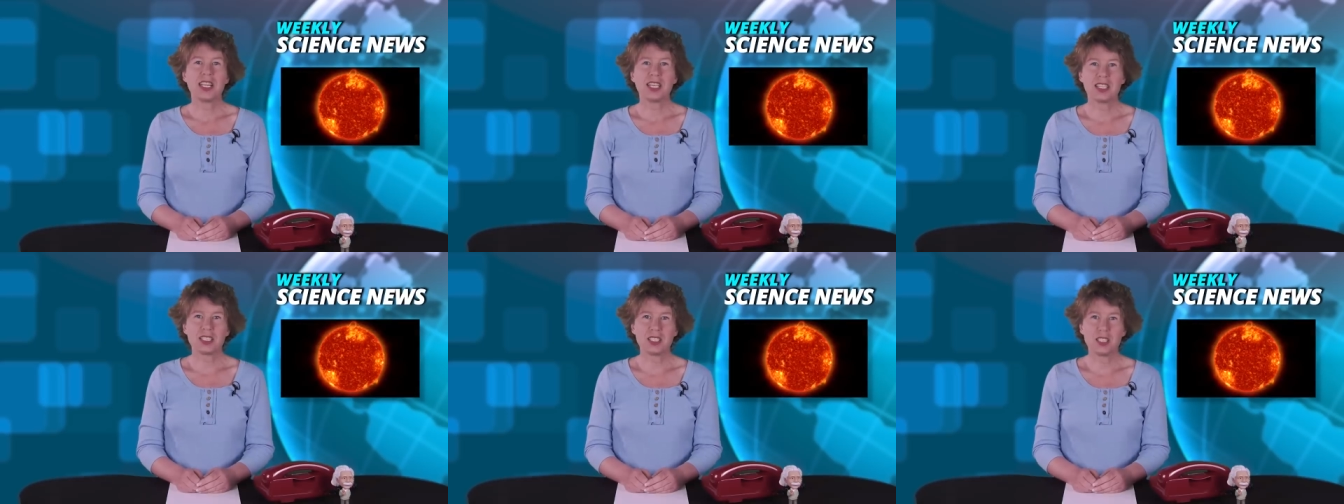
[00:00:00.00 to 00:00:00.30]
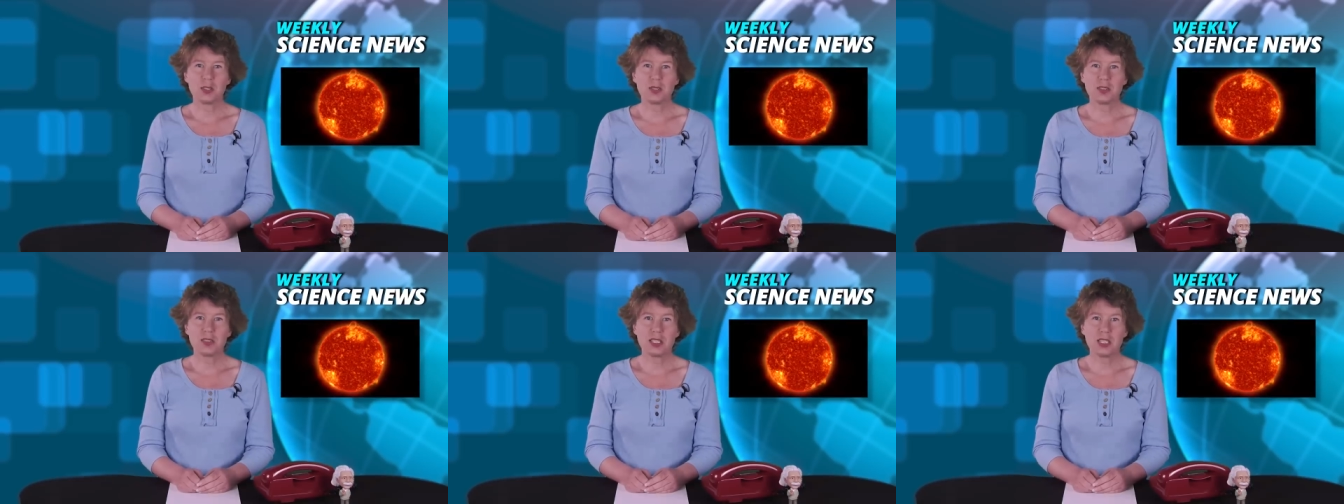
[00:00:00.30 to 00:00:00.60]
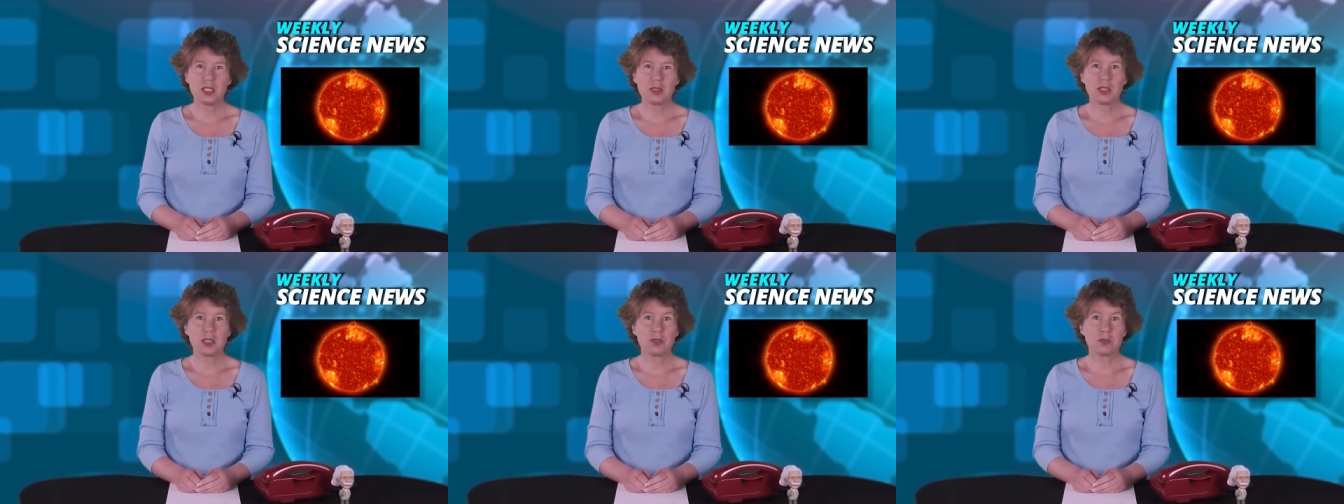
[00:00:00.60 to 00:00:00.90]
a new
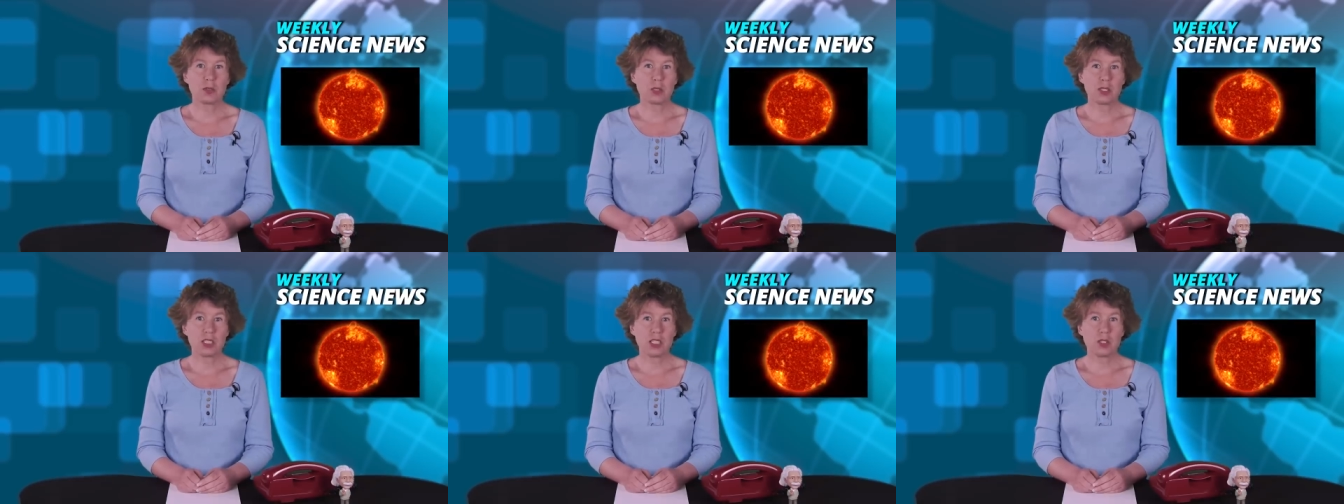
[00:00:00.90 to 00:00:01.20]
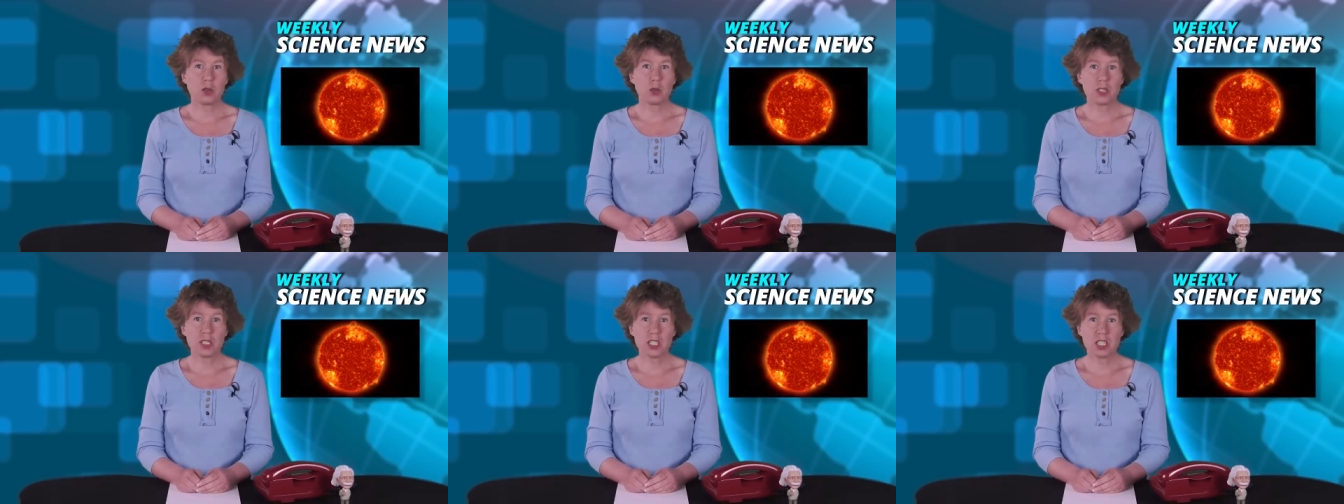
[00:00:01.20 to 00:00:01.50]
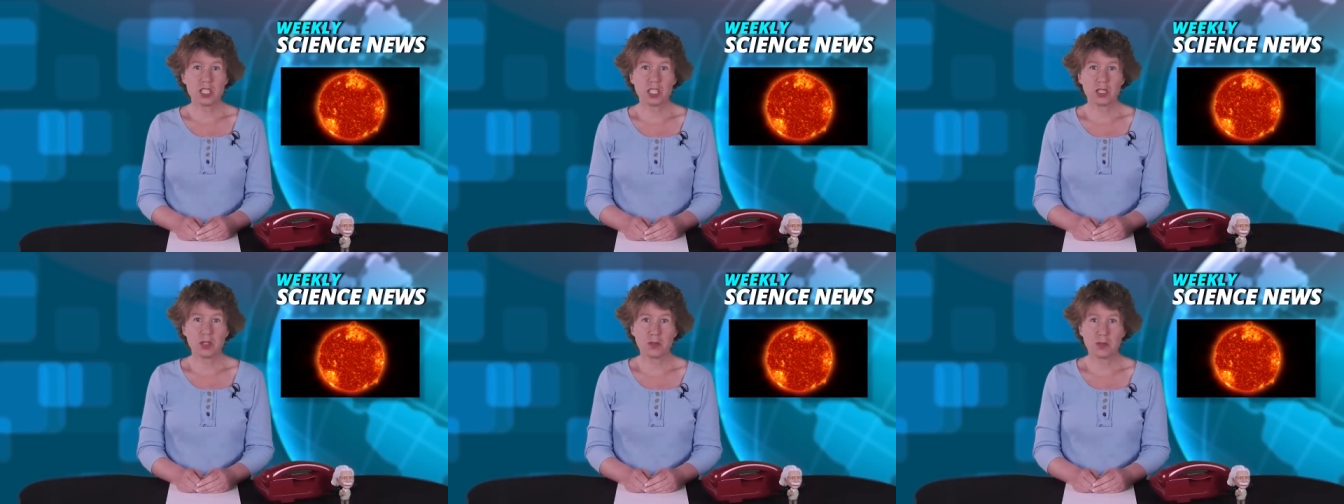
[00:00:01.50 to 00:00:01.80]
theory for the
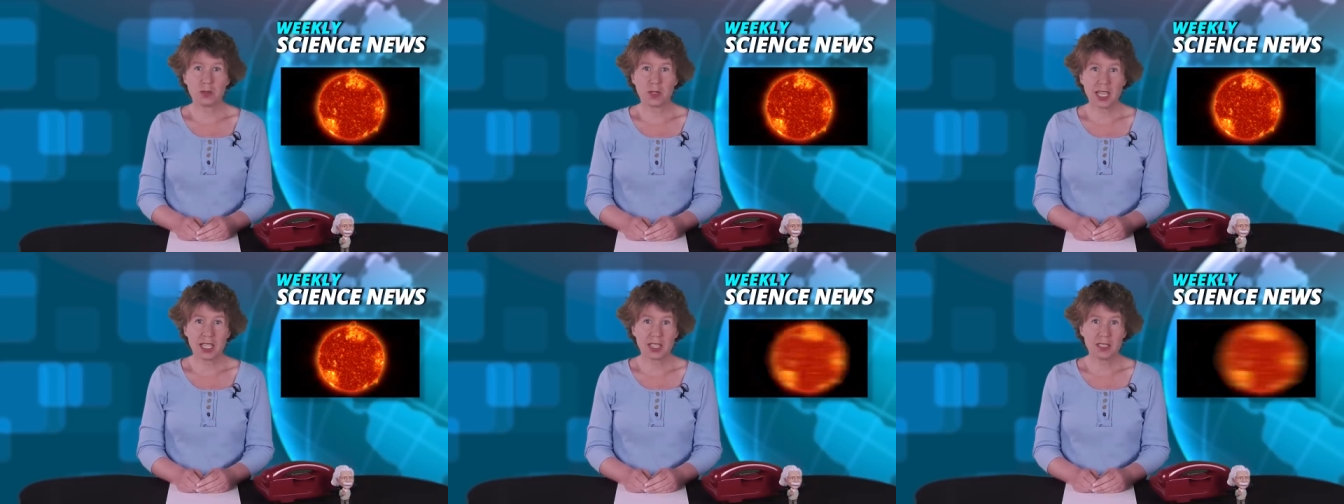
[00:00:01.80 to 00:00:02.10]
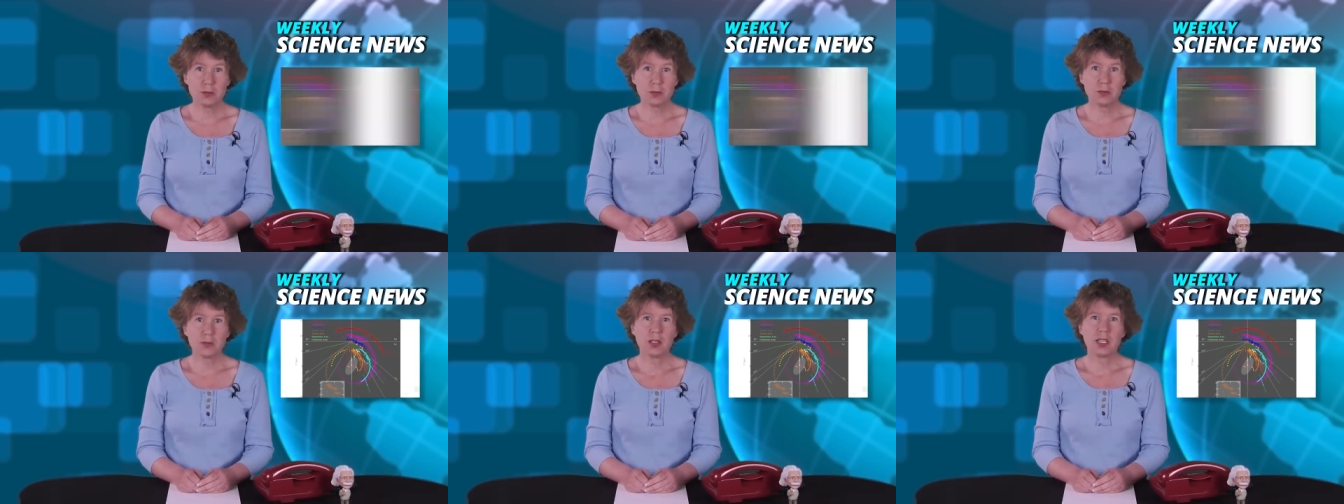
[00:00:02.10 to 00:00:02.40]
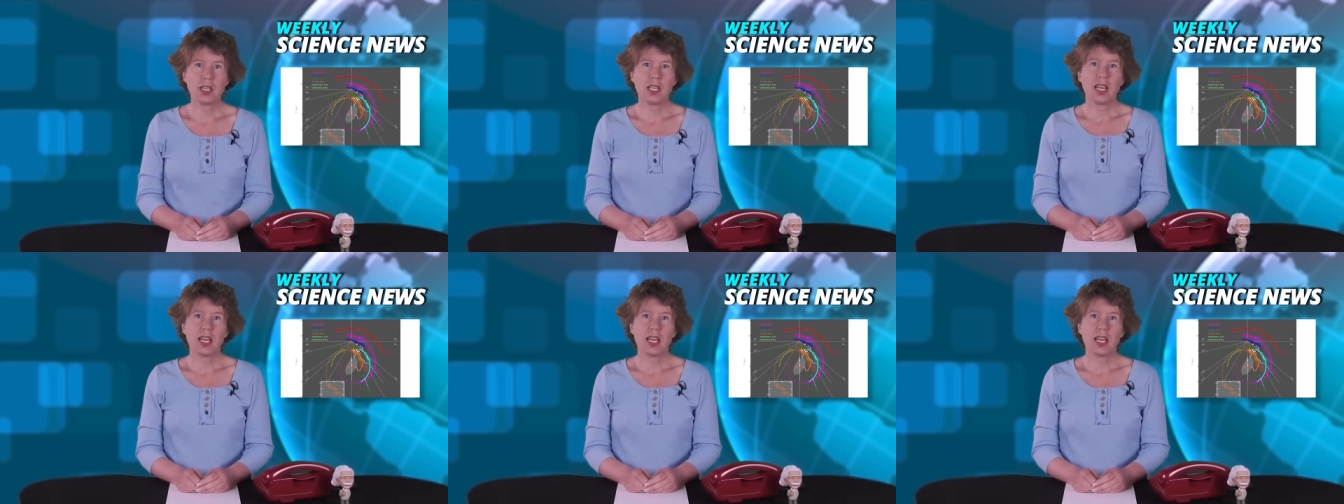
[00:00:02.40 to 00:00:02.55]
origin of life,